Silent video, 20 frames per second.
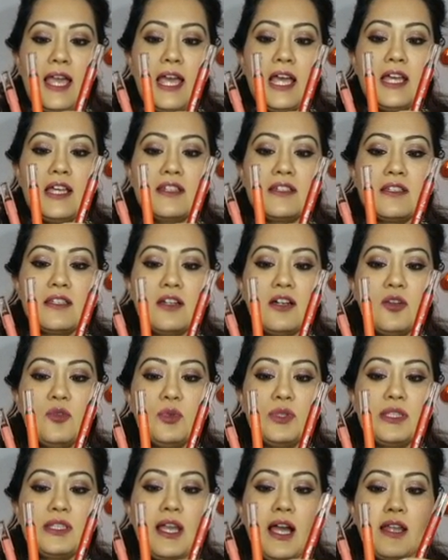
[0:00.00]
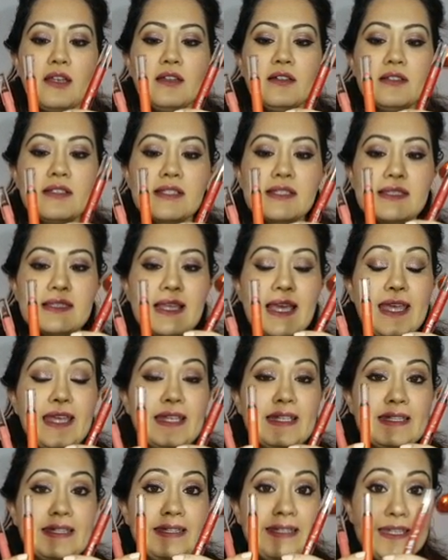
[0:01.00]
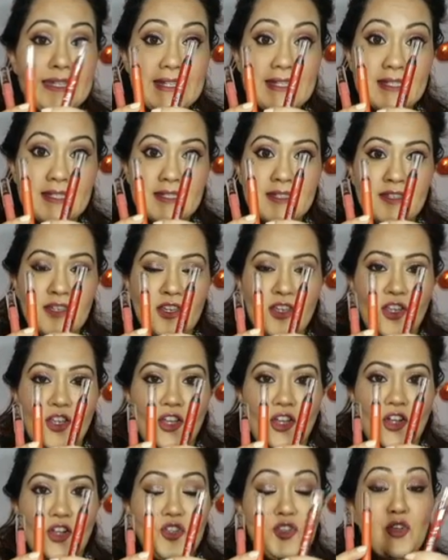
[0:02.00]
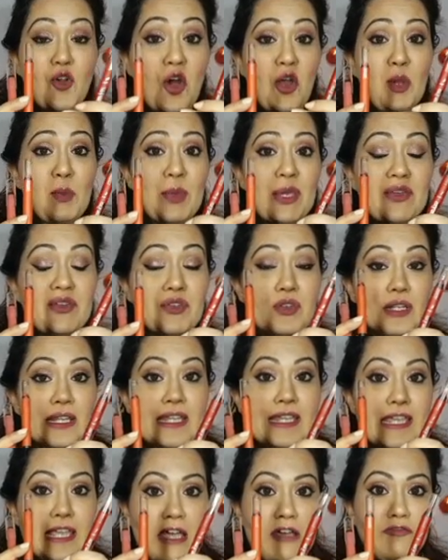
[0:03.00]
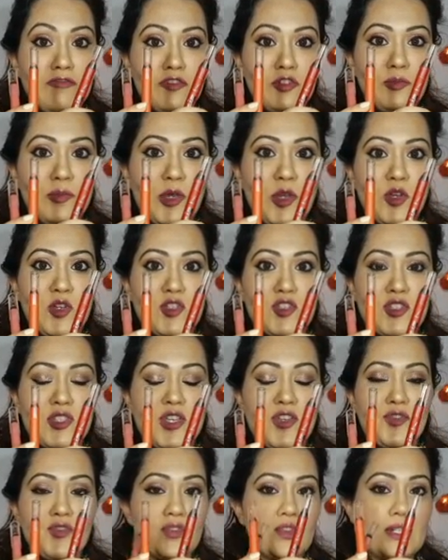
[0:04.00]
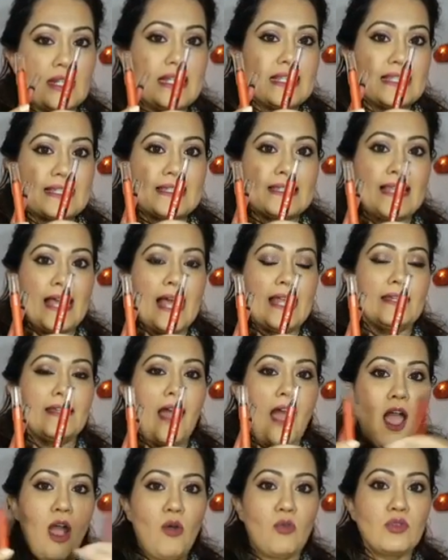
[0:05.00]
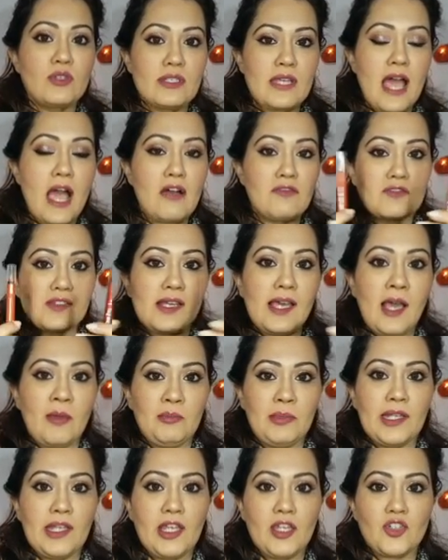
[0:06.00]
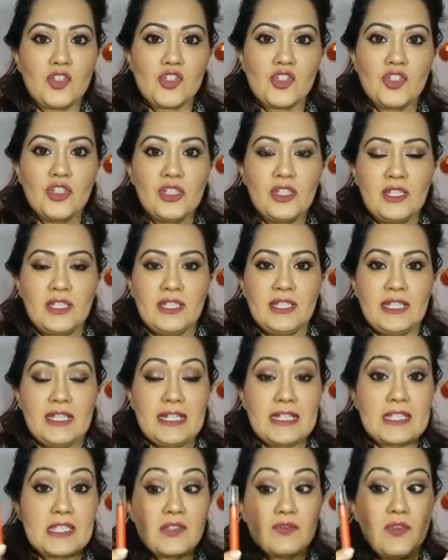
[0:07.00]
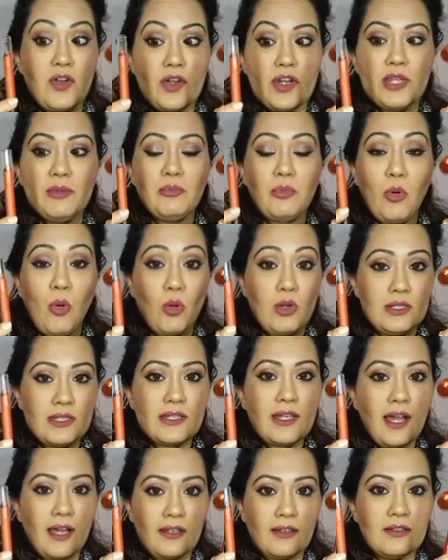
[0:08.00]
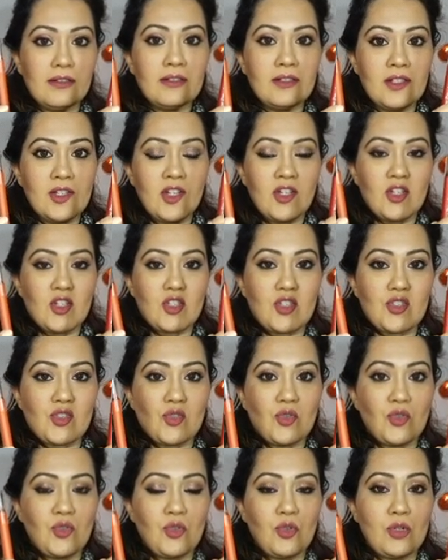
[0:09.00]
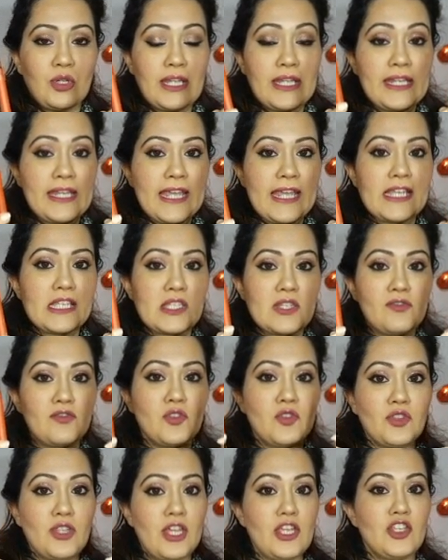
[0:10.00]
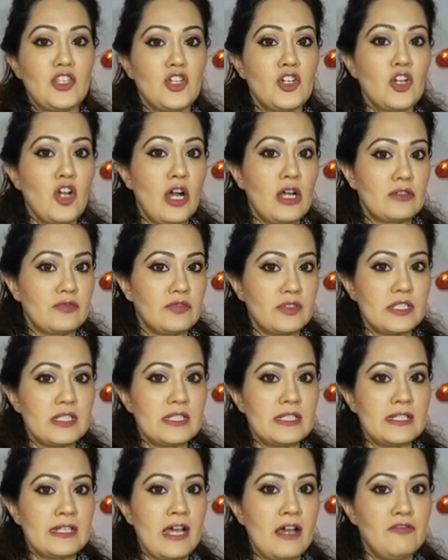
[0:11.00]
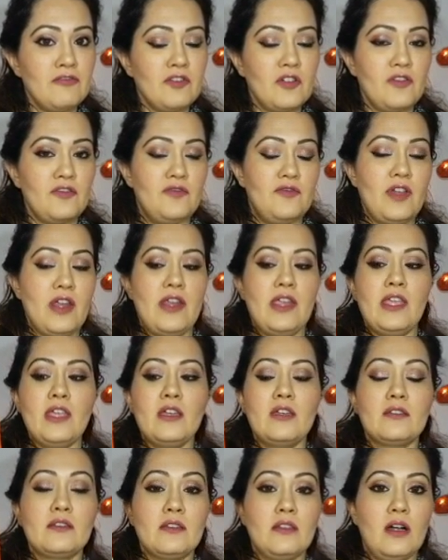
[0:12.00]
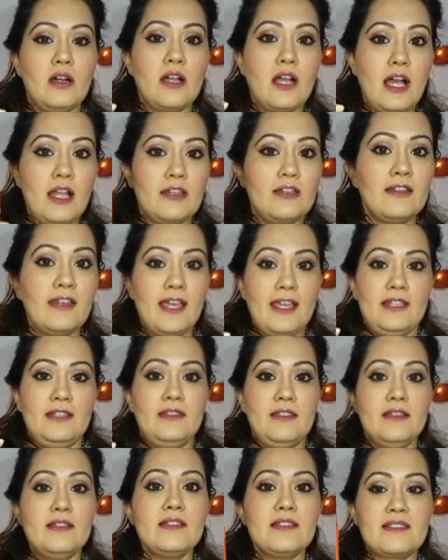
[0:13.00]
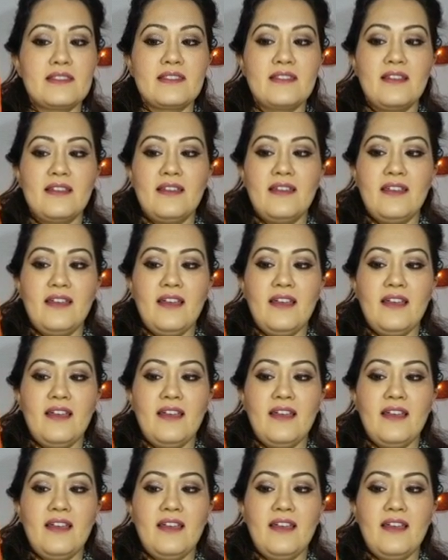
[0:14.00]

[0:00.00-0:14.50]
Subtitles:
And with colors like these, you gotta be really careful, because they really stand out after application. It's a very bold color. So in case if you think you're confident enough of wearing a color like this,